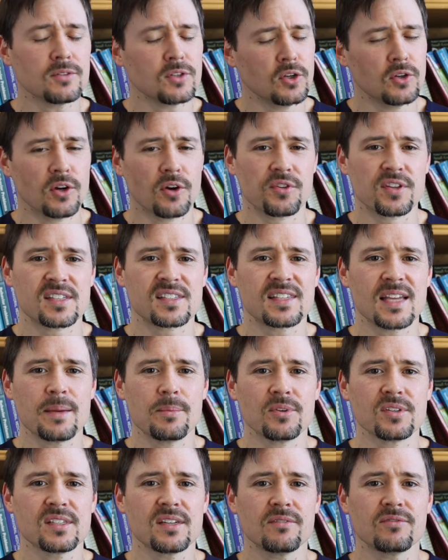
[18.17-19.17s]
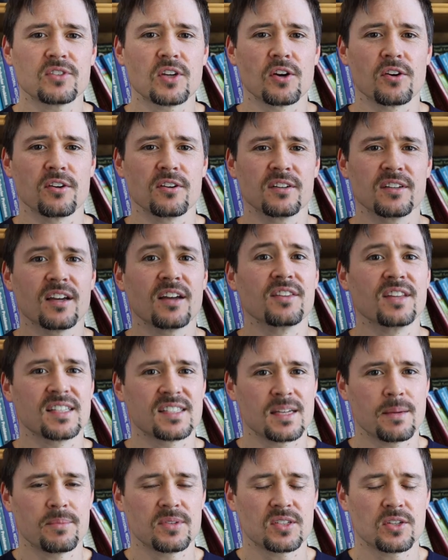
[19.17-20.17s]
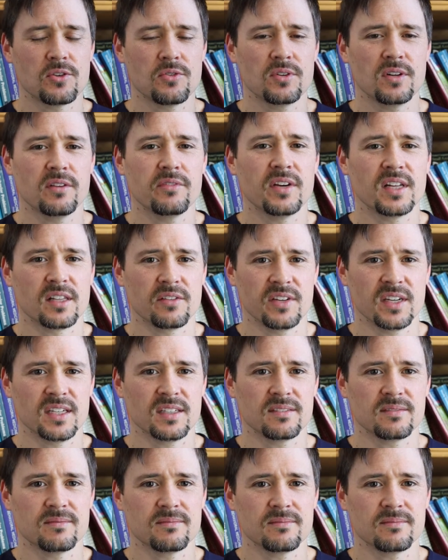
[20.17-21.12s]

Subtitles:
you know the stables have turned on this episode of Elevate.